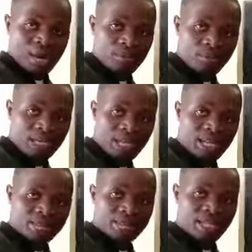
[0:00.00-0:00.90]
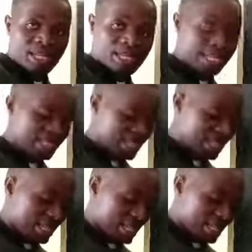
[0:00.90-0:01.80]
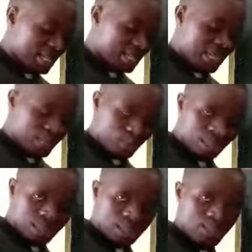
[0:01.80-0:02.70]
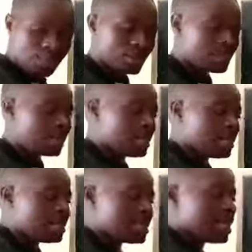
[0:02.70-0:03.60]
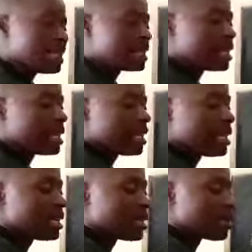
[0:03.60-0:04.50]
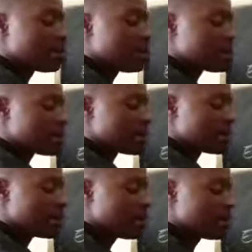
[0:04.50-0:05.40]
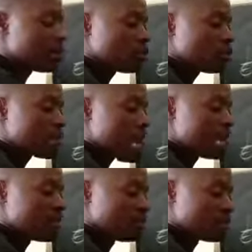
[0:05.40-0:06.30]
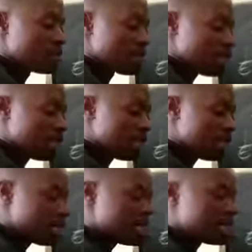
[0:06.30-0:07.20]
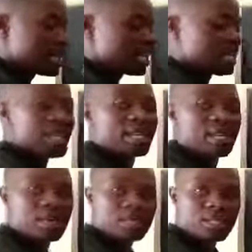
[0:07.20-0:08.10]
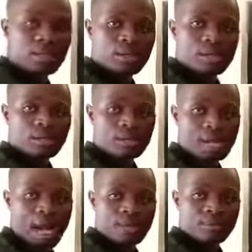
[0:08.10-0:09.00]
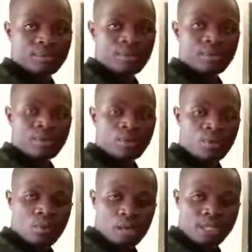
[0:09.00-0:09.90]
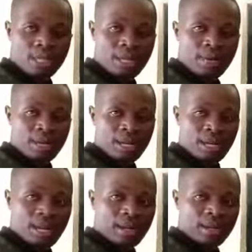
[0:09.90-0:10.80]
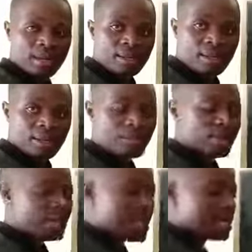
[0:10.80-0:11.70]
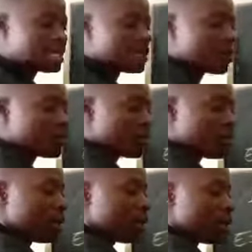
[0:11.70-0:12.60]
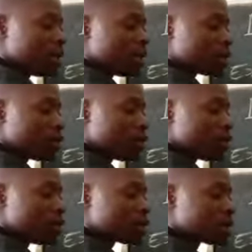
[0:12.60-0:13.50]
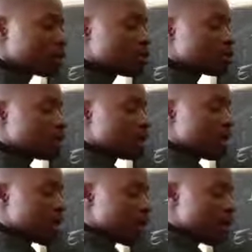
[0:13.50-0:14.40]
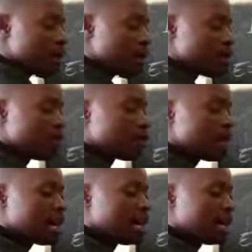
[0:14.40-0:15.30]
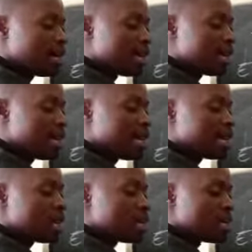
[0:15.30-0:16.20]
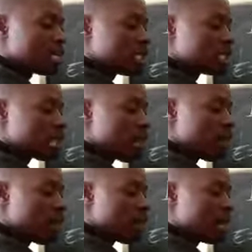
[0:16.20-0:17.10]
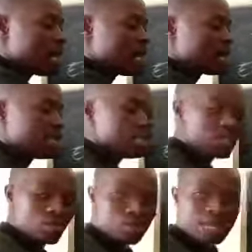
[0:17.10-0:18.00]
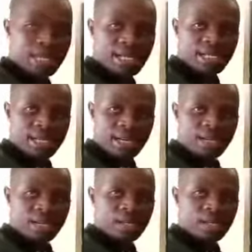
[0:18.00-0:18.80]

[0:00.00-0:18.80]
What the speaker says: How many times can 10 enter 23? 10 can enter 23 2 times. 10 can enter 23 2 times. What's the remainder? The remainder is 3. So you put 3 there over 10, which is our denominator.